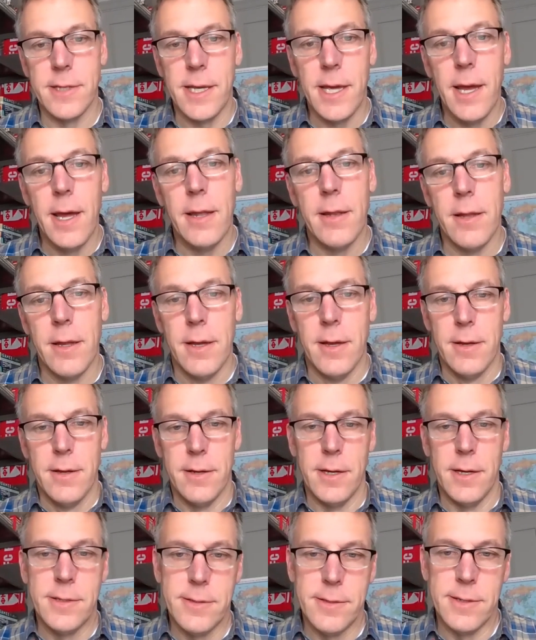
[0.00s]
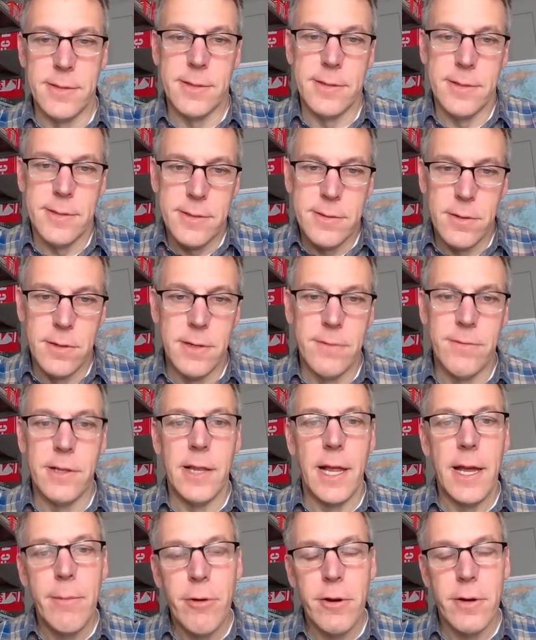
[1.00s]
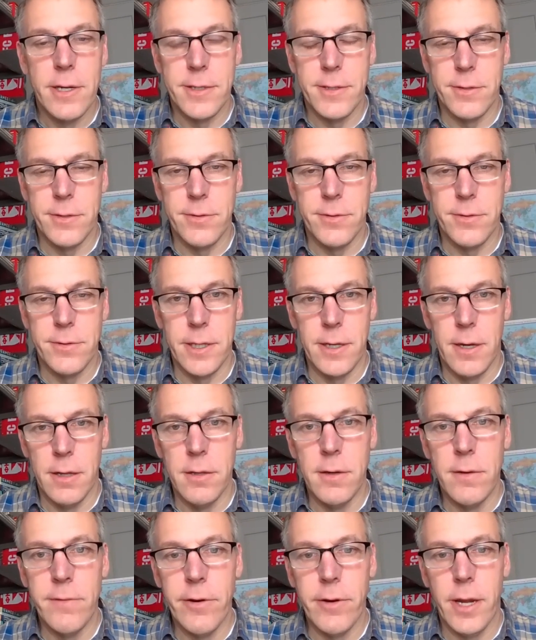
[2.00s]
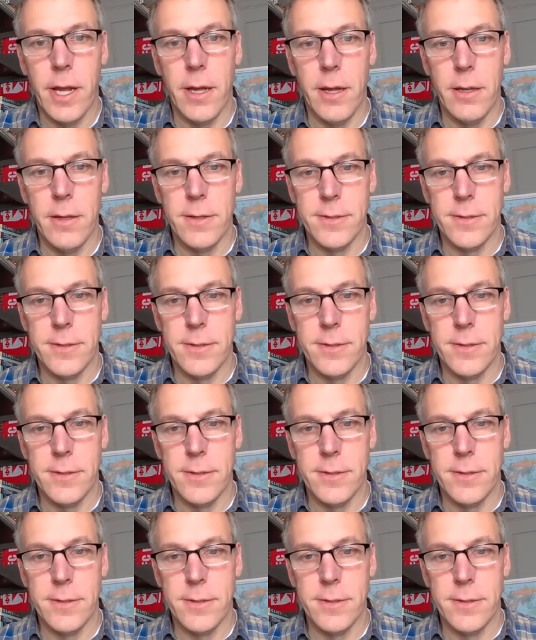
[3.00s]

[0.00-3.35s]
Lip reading: Again, this is sort of a labor history all over again.